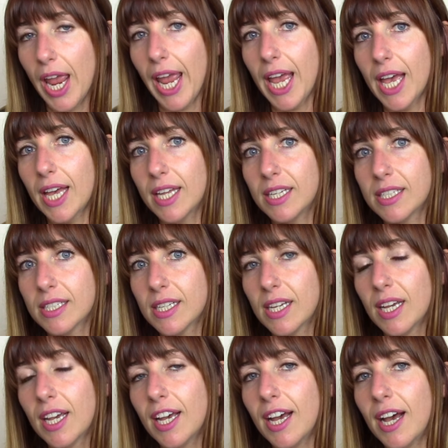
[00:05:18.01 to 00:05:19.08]
And
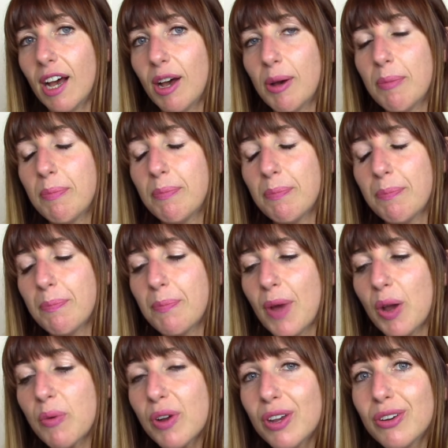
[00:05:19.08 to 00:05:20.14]

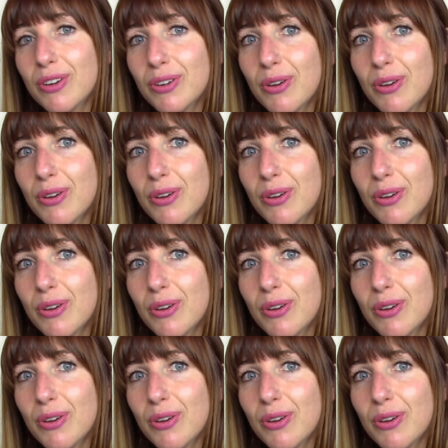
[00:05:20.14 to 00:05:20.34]
I want you to